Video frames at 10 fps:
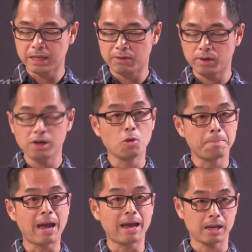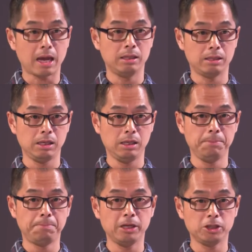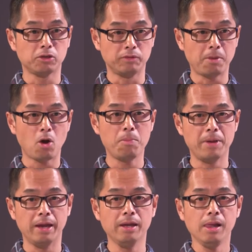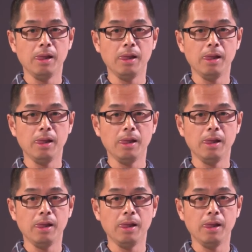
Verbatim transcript: that when I look back at the picture of the pulpit,